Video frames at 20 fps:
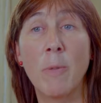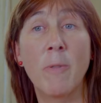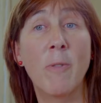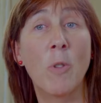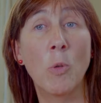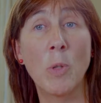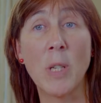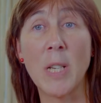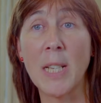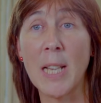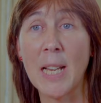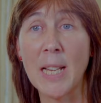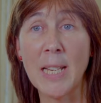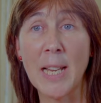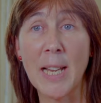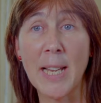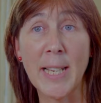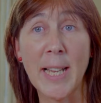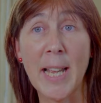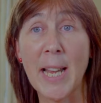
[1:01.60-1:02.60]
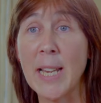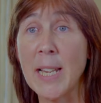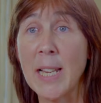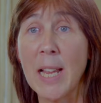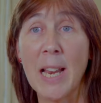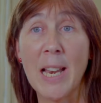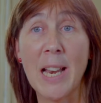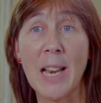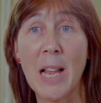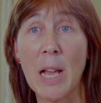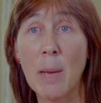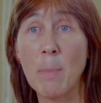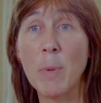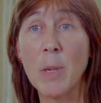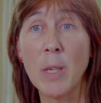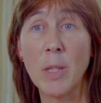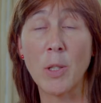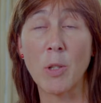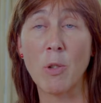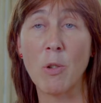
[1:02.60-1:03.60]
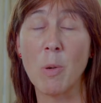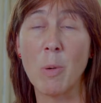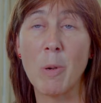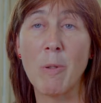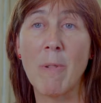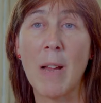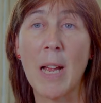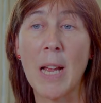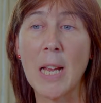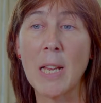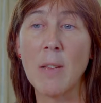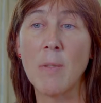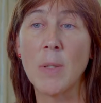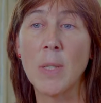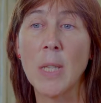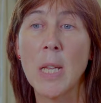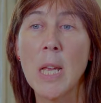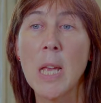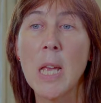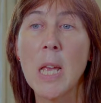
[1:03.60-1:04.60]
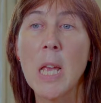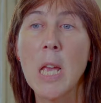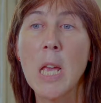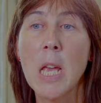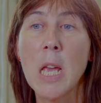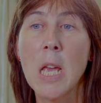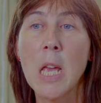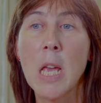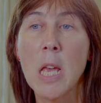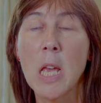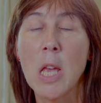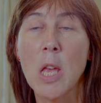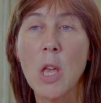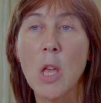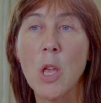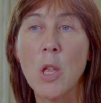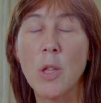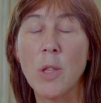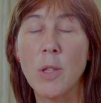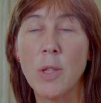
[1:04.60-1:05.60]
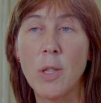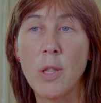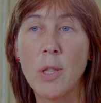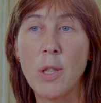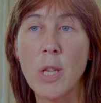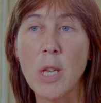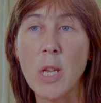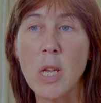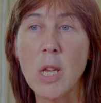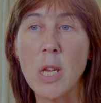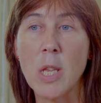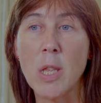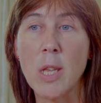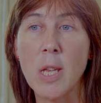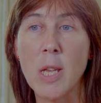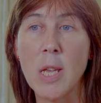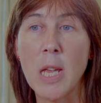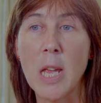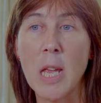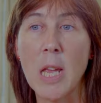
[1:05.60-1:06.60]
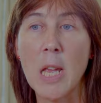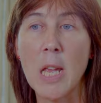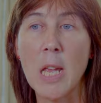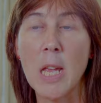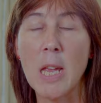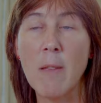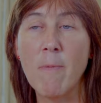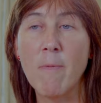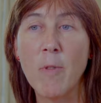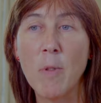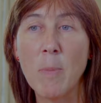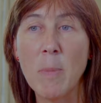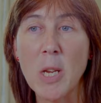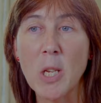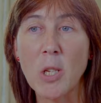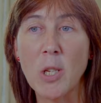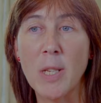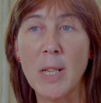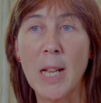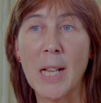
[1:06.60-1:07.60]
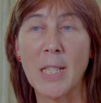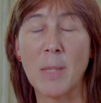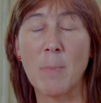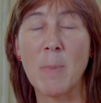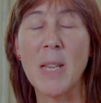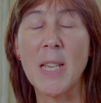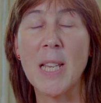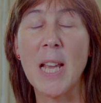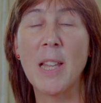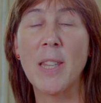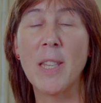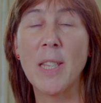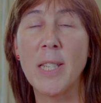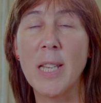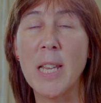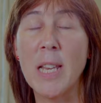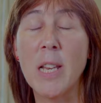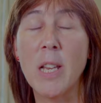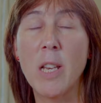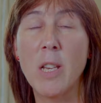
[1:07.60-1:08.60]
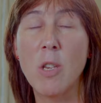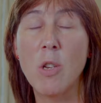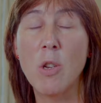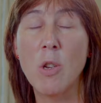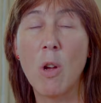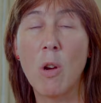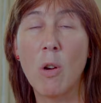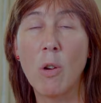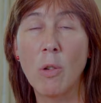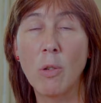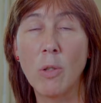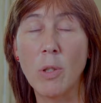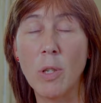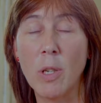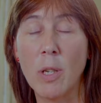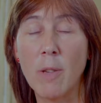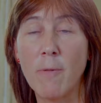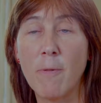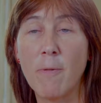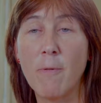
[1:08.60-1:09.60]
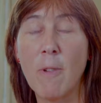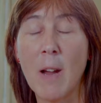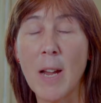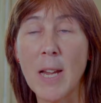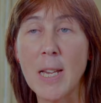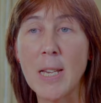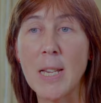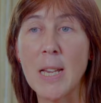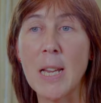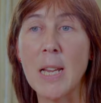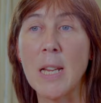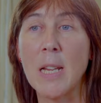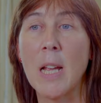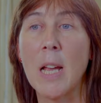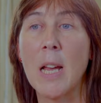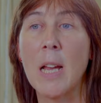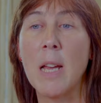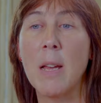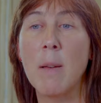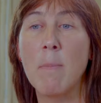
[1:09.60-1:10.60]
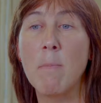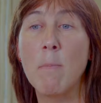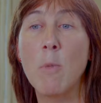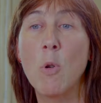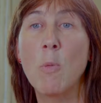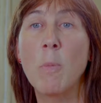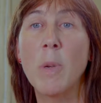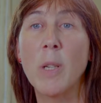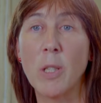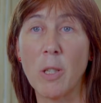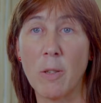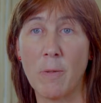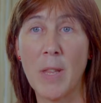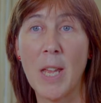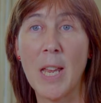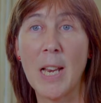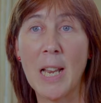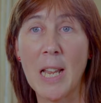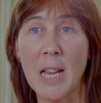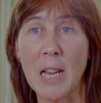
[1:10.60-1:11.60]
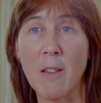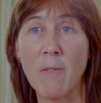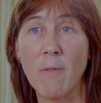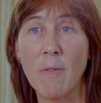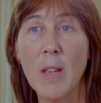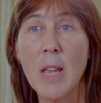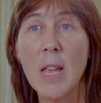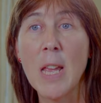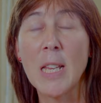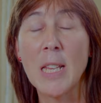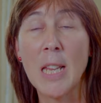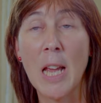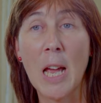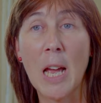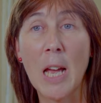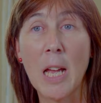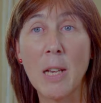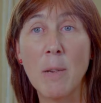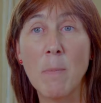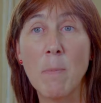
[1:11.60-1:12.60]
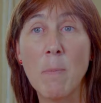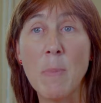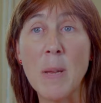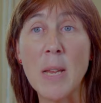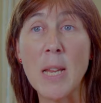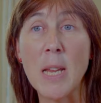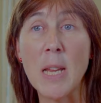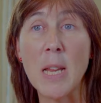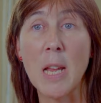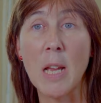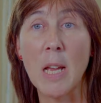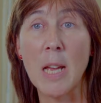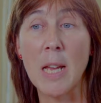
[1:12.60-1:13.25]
phoning 999 and an ambulance crew arrives, the information that's been gathered in a non-frightening moment of their life can be